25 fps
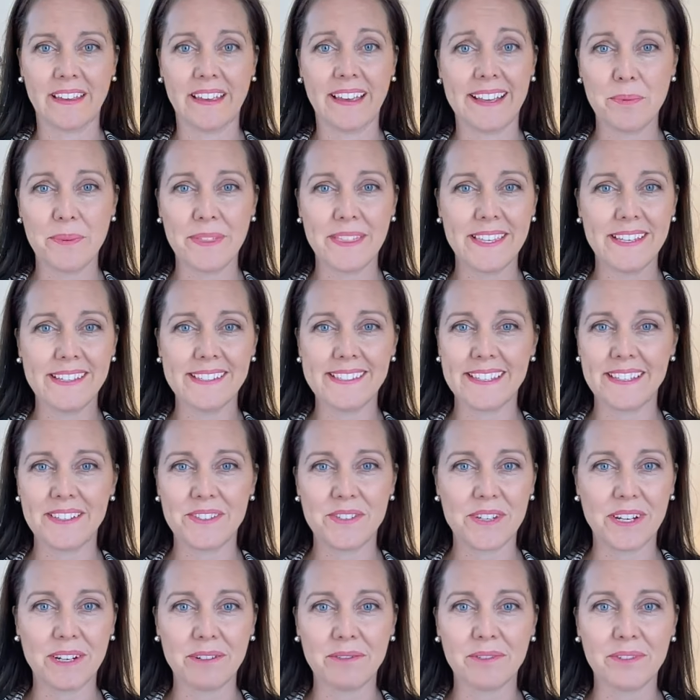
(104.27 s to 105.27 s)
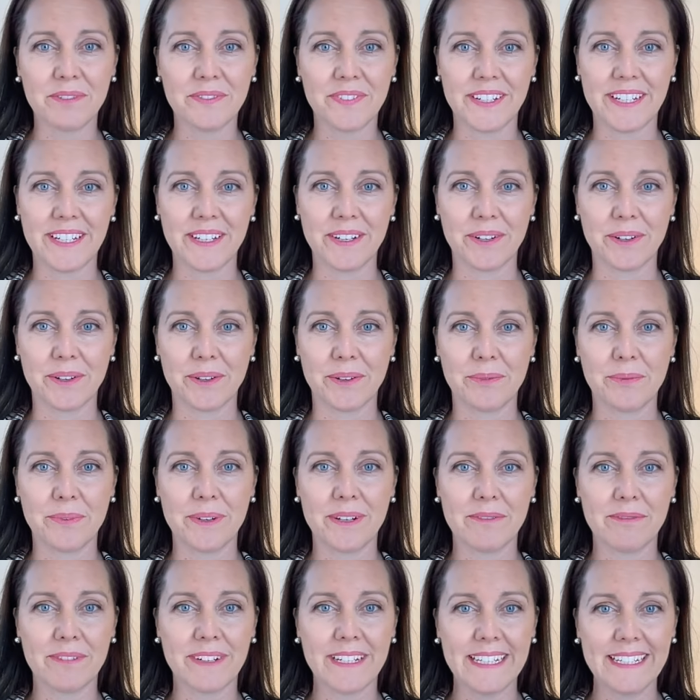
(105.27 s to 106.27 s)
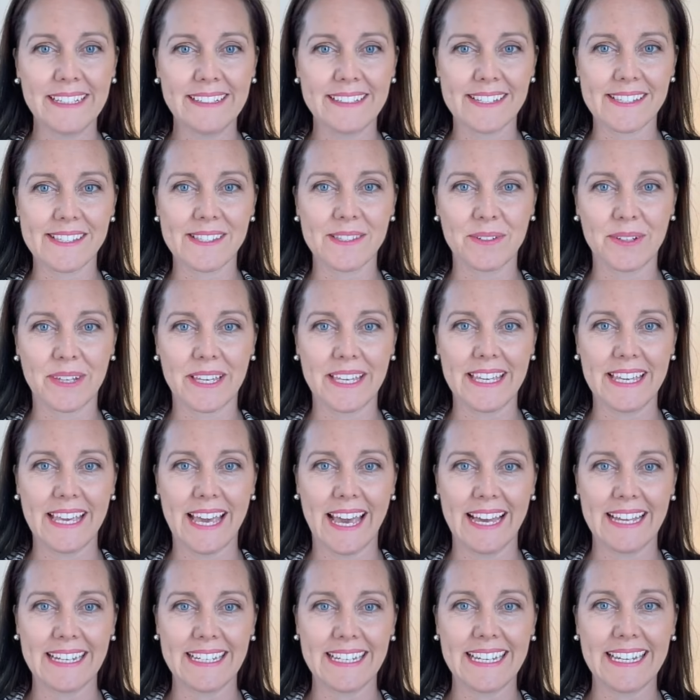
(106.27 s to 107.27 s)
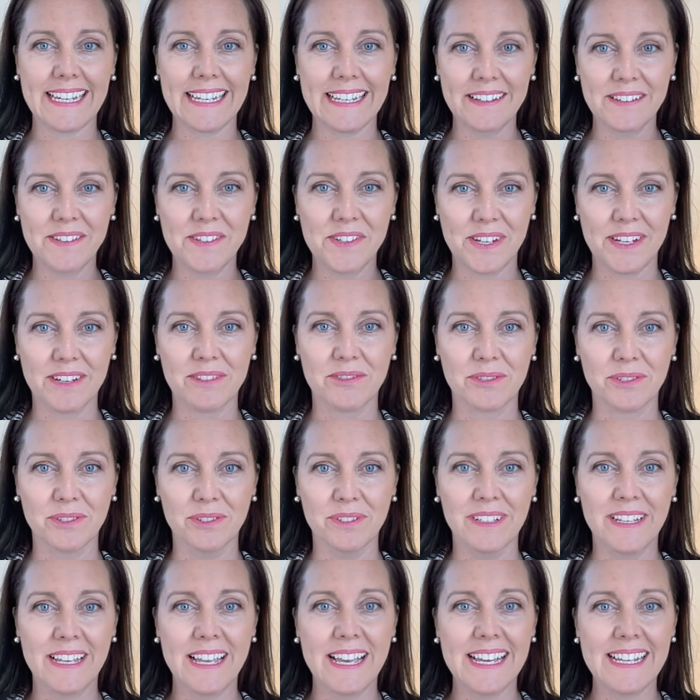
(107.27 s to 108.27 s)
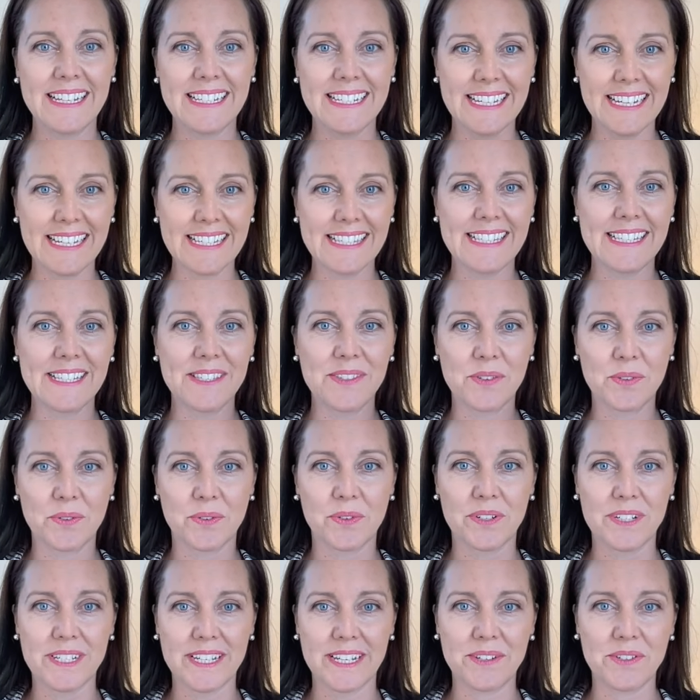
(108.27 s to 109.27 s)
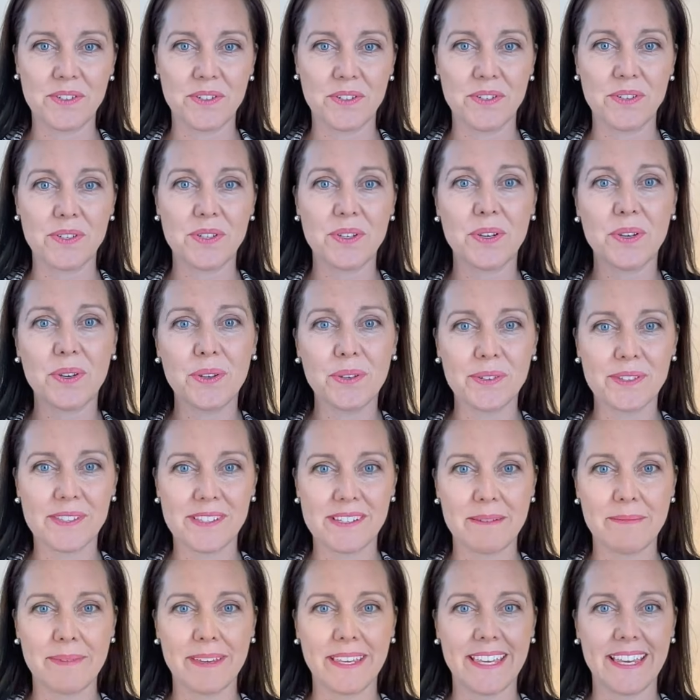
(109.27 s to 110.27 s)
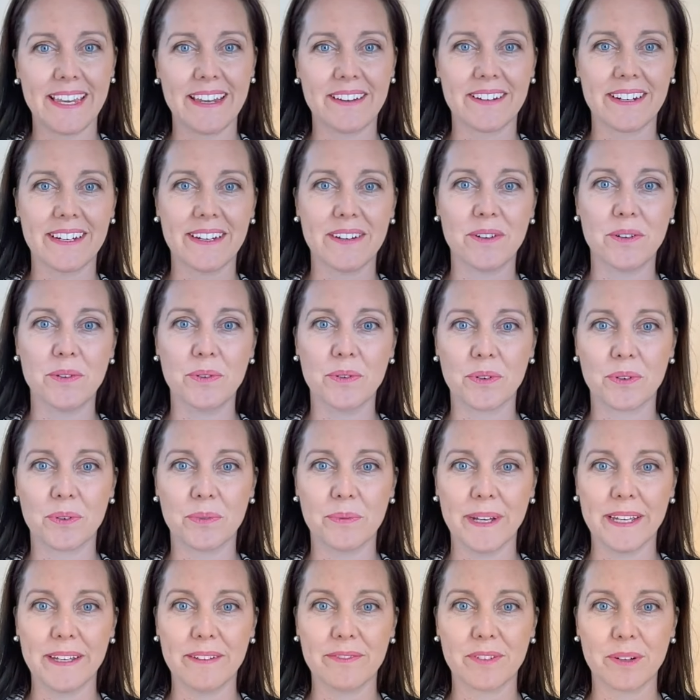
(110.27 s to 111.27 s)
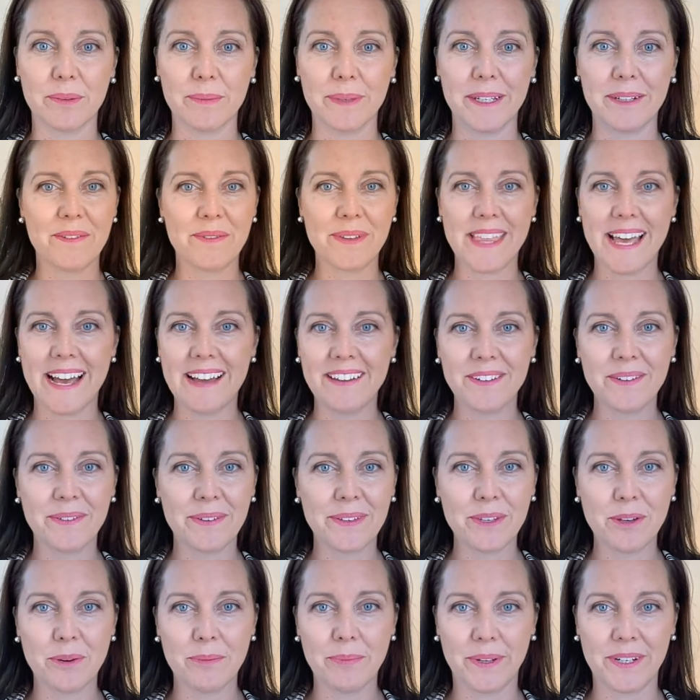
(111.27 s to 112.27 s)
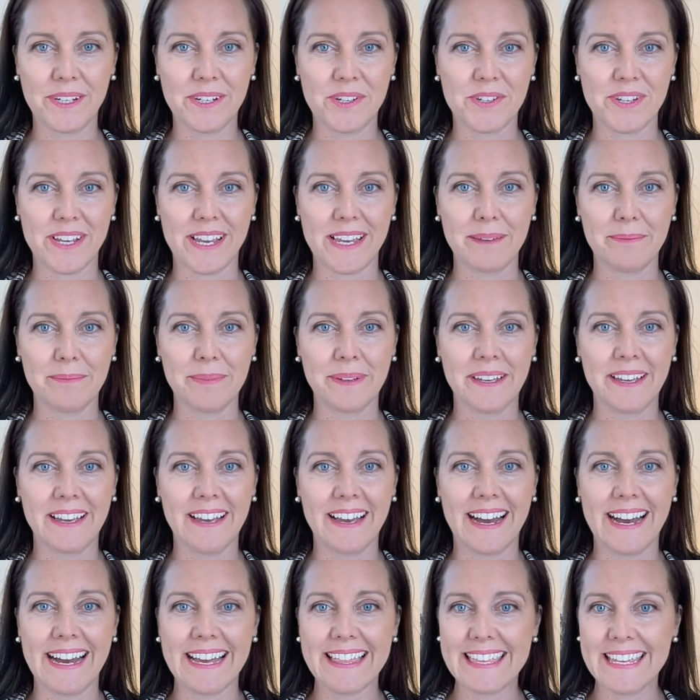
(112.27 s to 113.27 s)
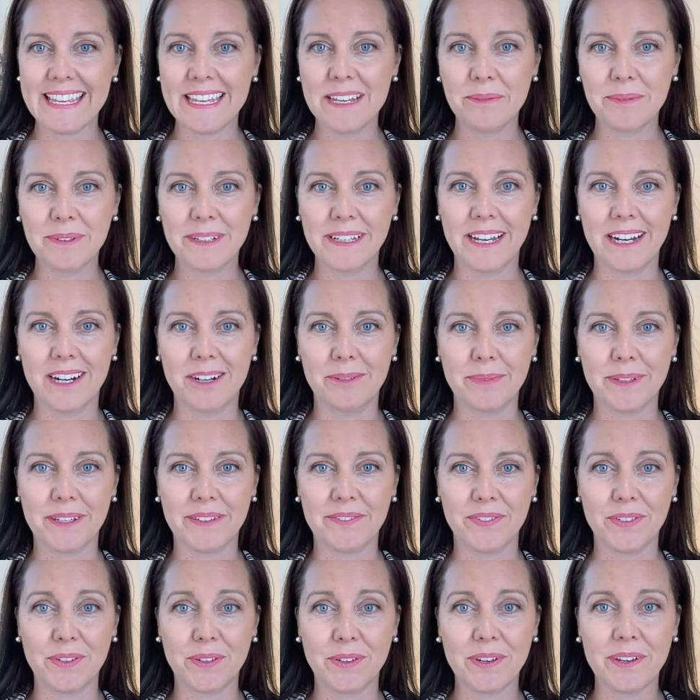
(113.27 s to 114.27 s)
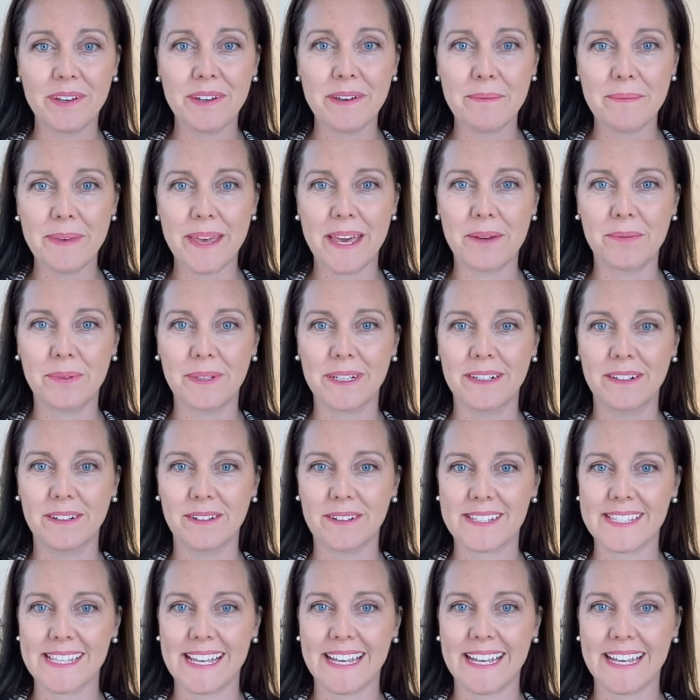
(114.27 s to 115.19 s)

With this general video, we're really just looking at, in general, does this draw attention to your stomach area or away from it? Without knowing your body shape, I think it will help if you can compare what it looks